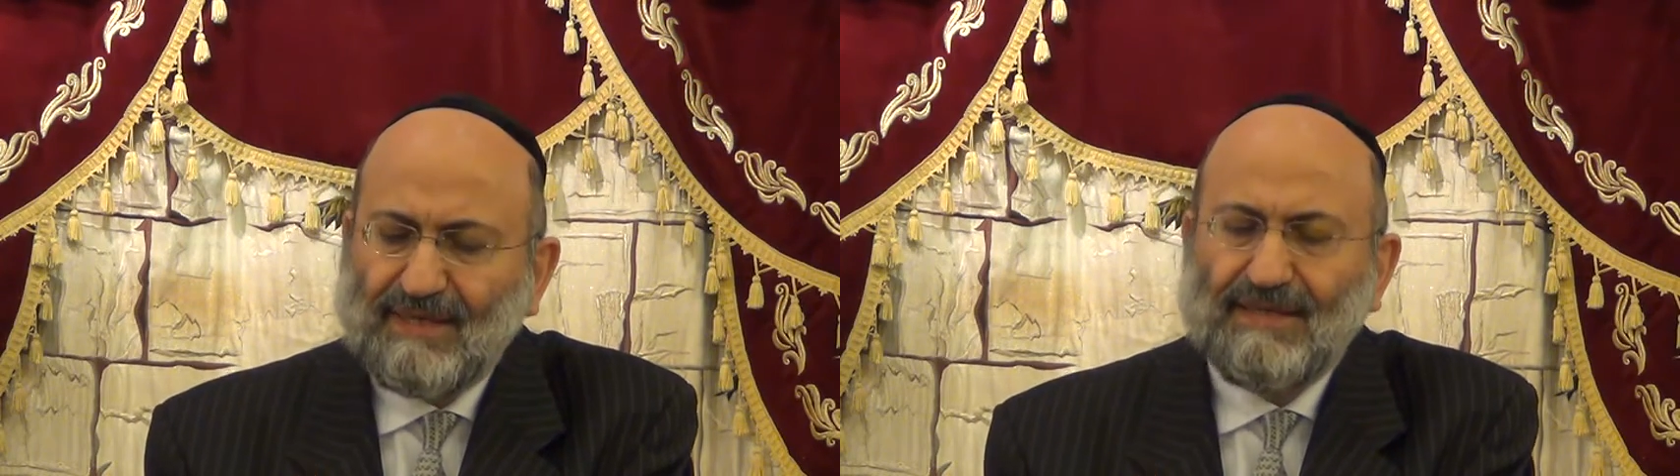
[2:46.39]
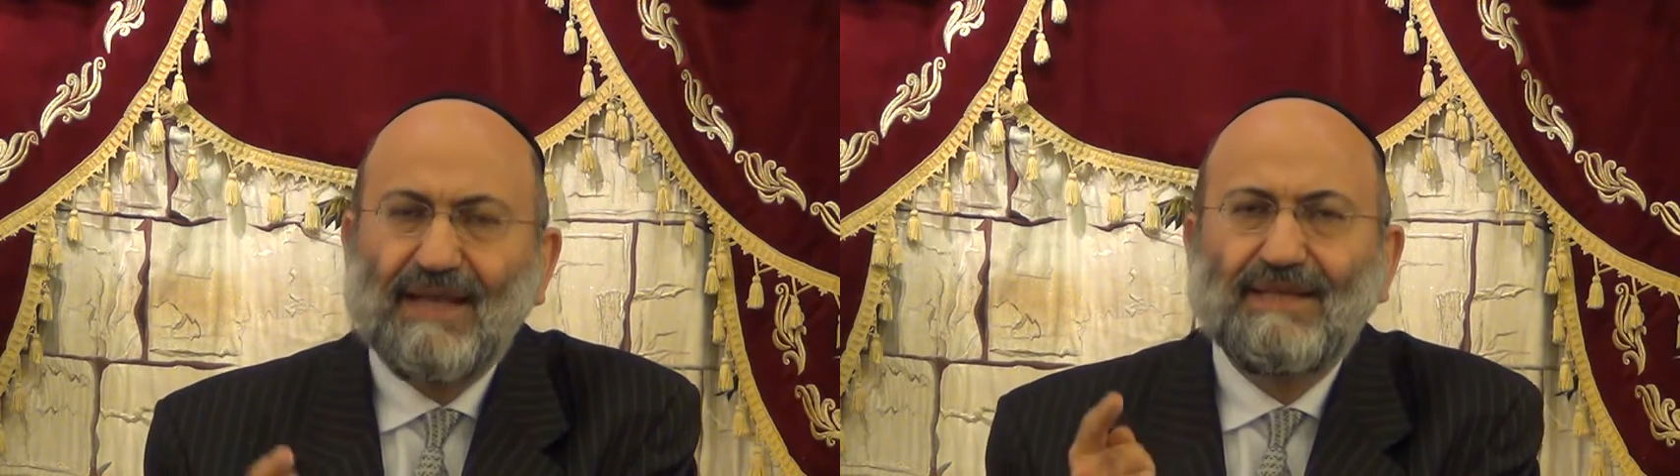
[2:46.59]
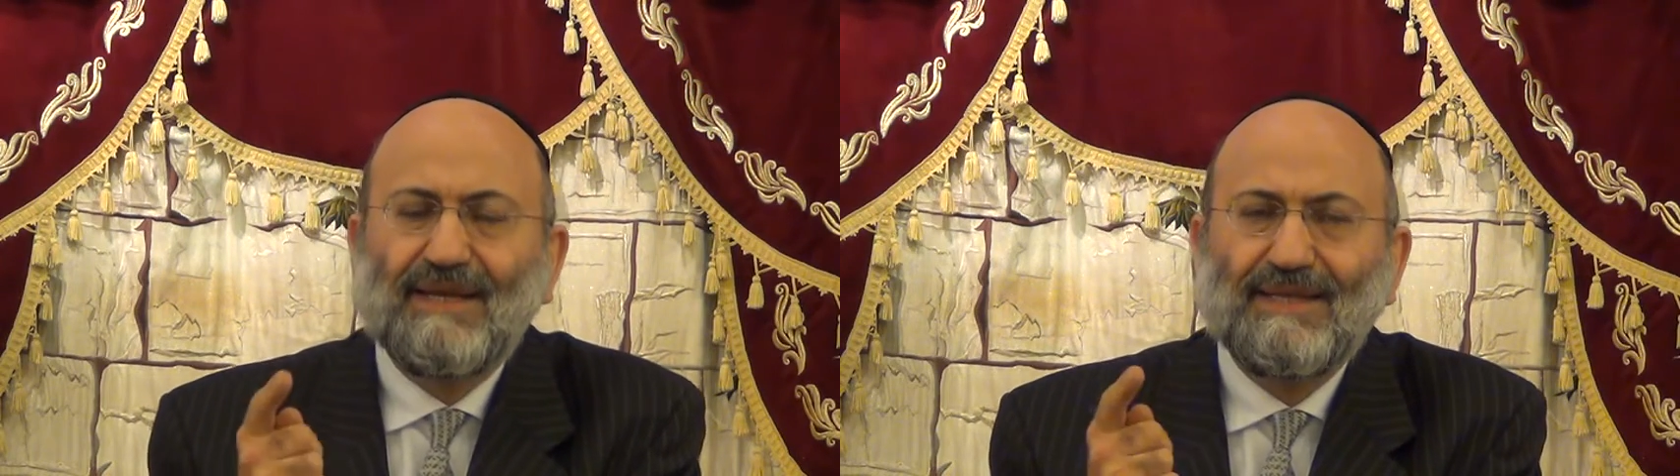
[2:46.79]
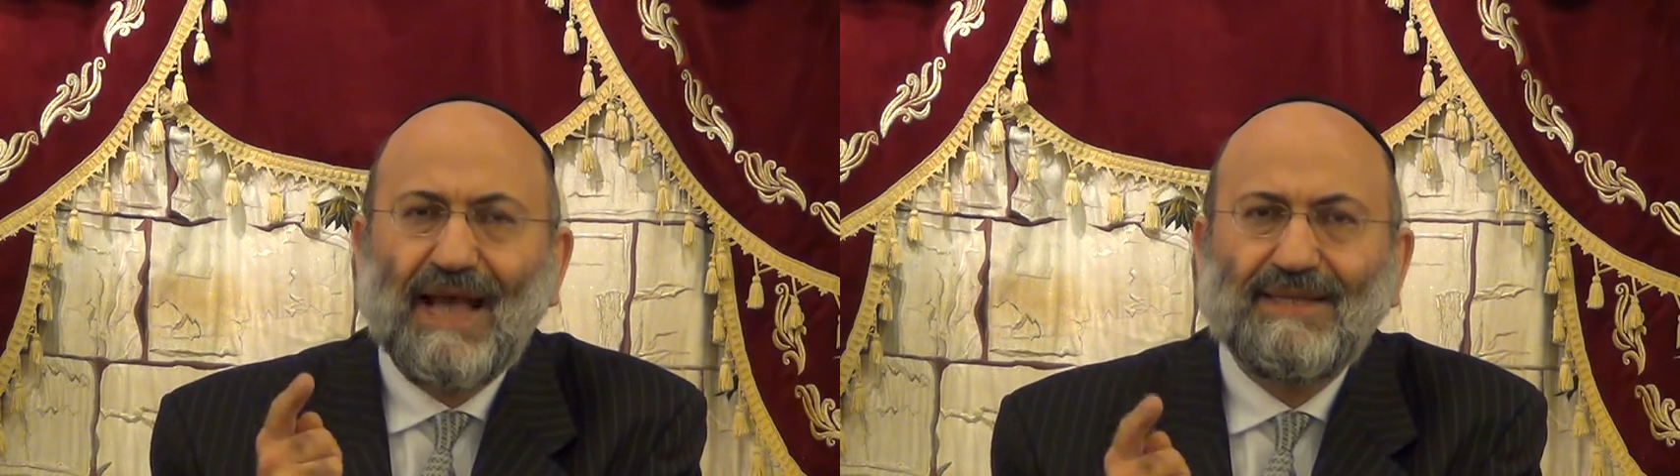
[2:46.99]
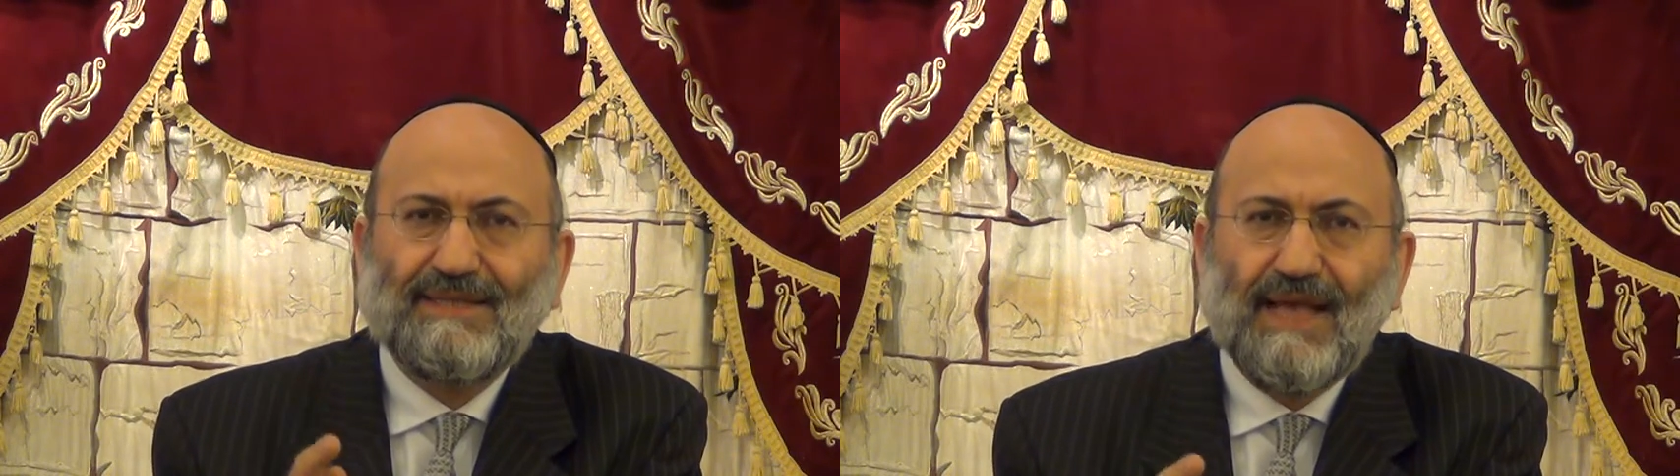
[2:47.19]
they didn't
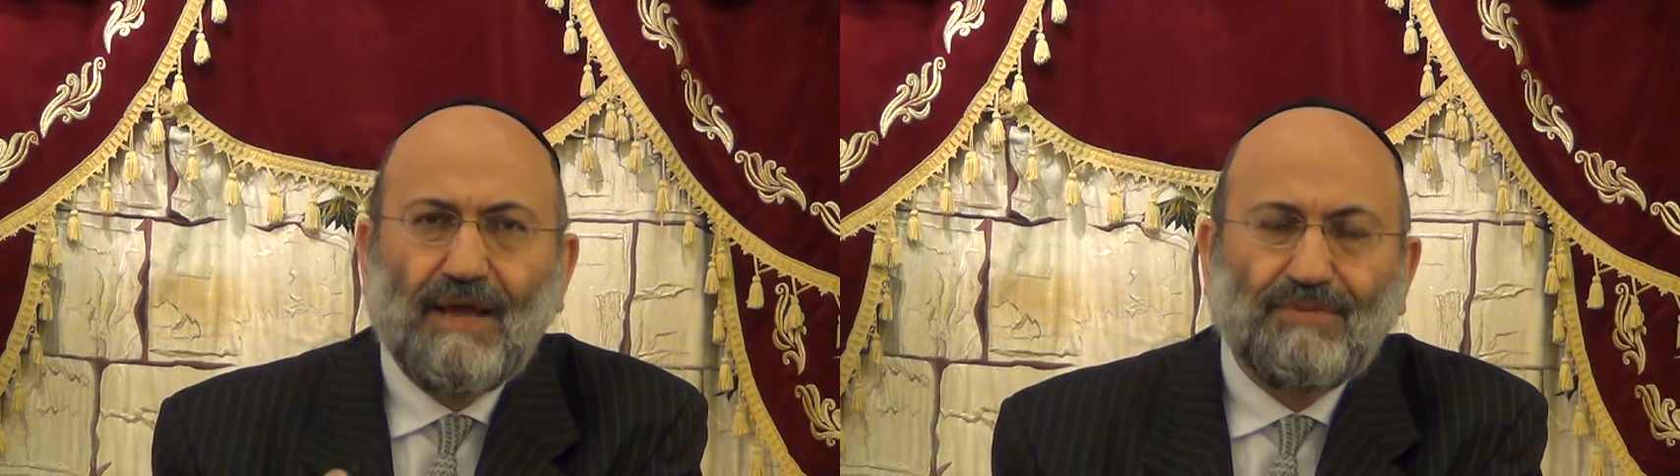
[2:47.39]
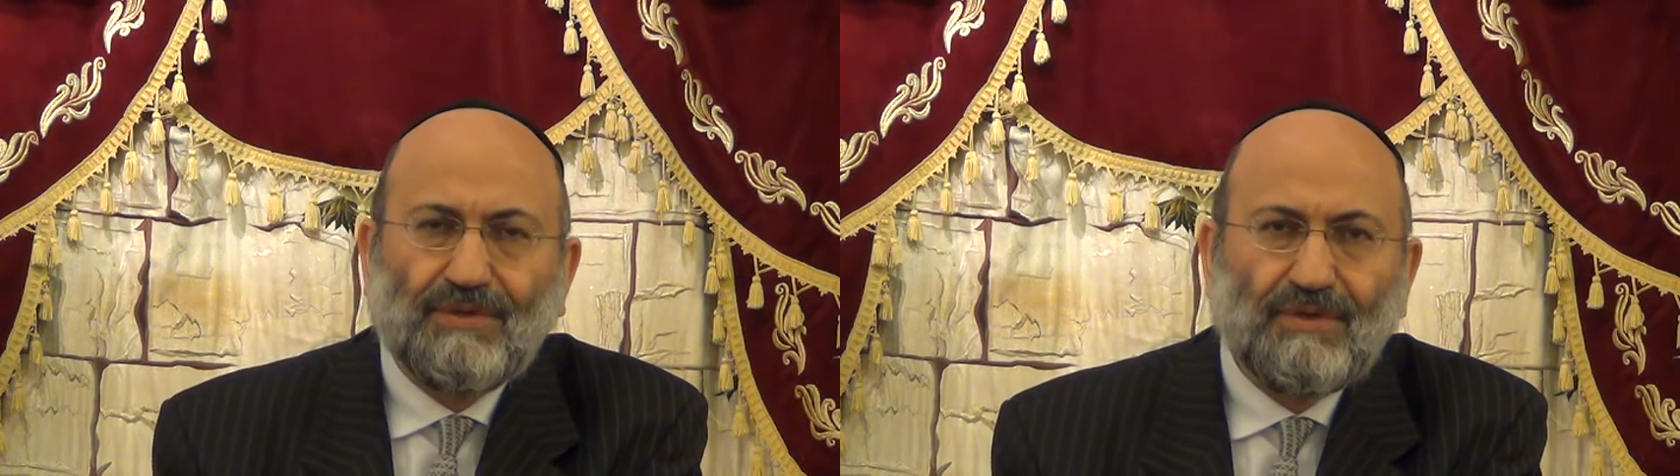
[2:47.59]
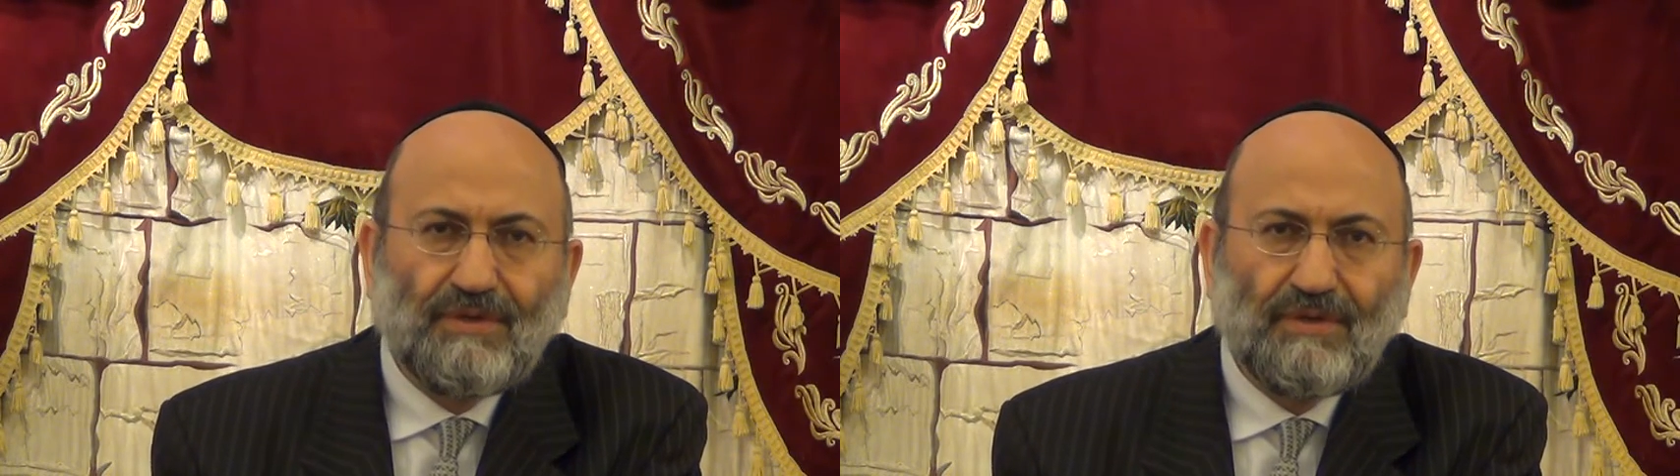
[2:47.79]
accept.